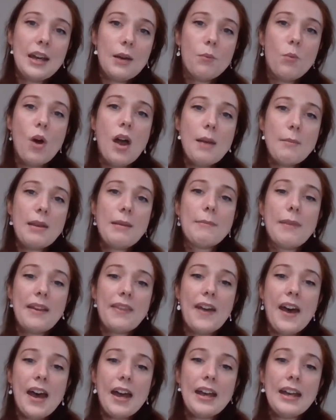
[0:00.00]
And what I mean by
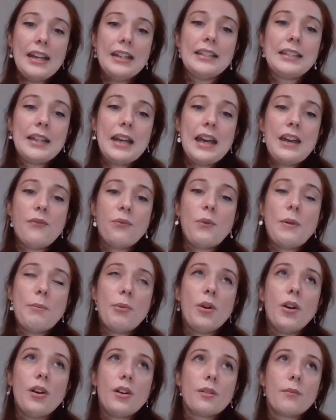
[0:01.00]
that is, if we
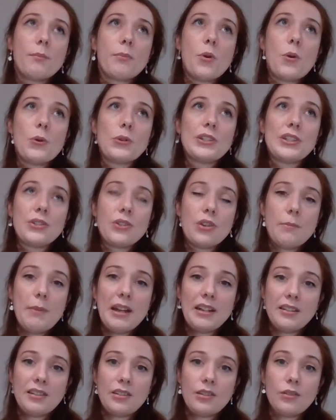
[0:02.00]
put courses on a
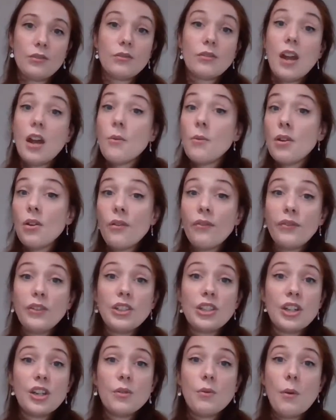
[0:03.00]
pedestal, like we often
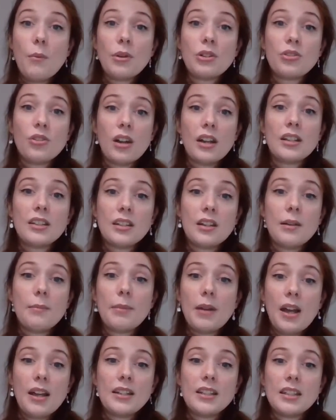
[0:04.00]
do when we're trying to
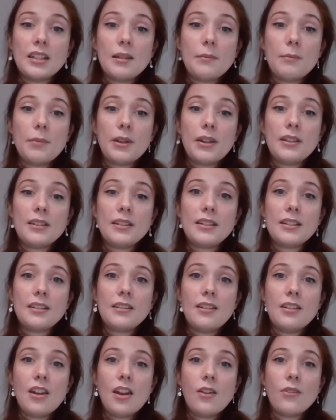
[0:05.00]
apply to them, because,
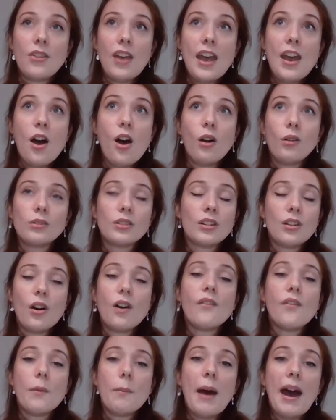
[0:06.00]
you know, they hold a lot
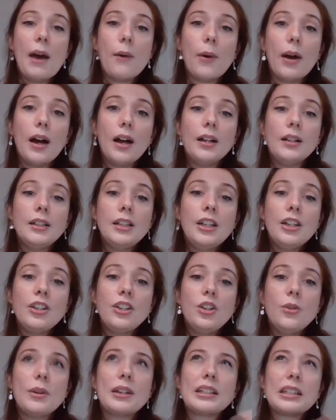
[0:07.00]
of the power,
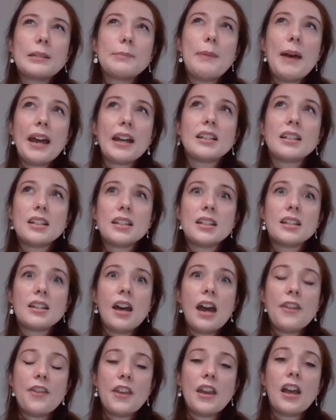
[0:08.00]
you expect,
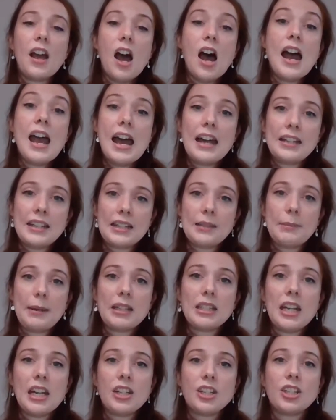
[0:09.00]
I think I had
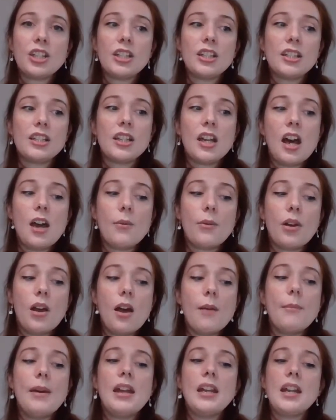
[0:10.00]
expectations that I would
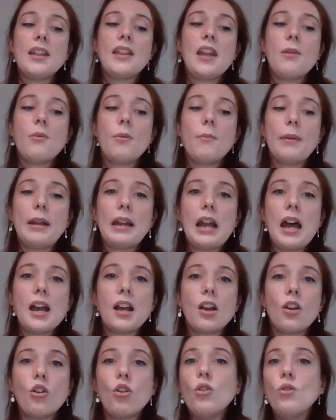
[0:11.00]
come in and they would be like,
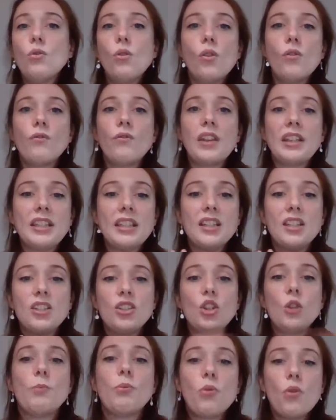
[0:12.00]
cool, this is
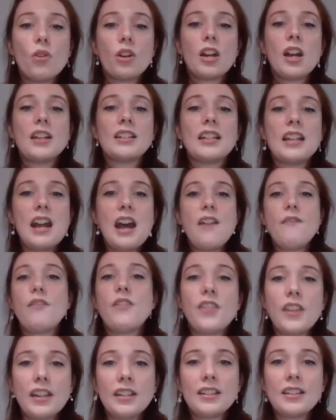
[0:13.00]
super organised and
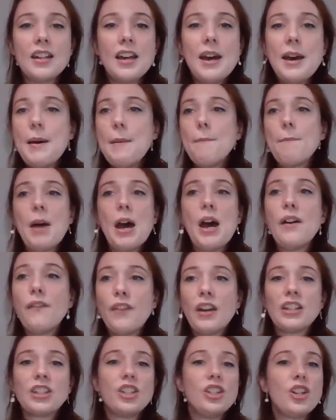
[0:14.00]
everything's
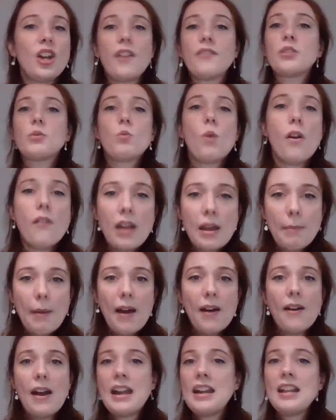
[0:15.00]
perfect and you don't have to worry
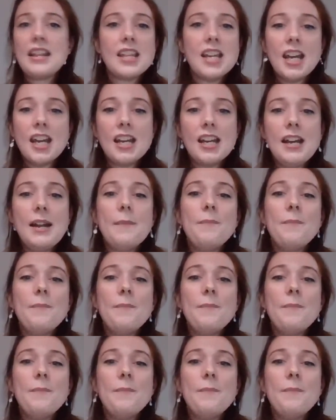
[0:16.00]
about anything.